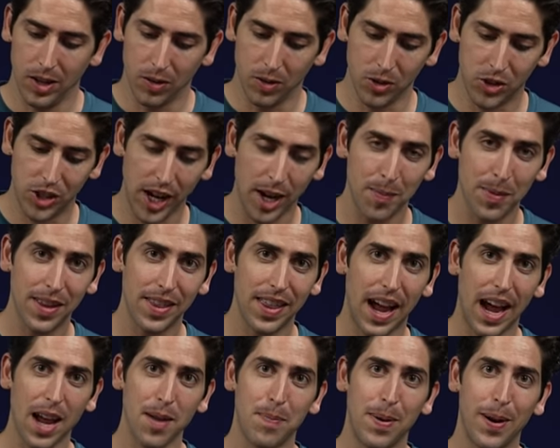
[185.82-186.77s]
Well, Jamie,
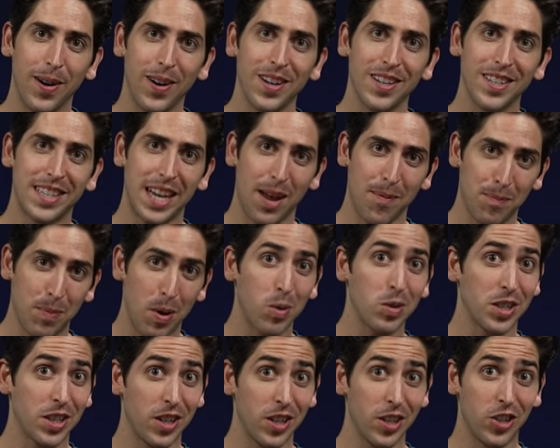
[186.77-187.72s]
the Hyperion Tempo
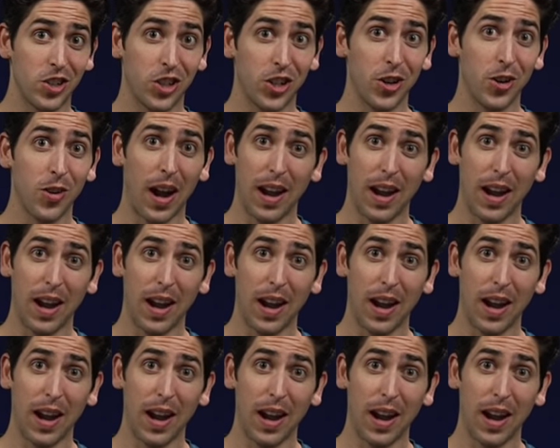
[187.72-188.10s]
is a good shoe.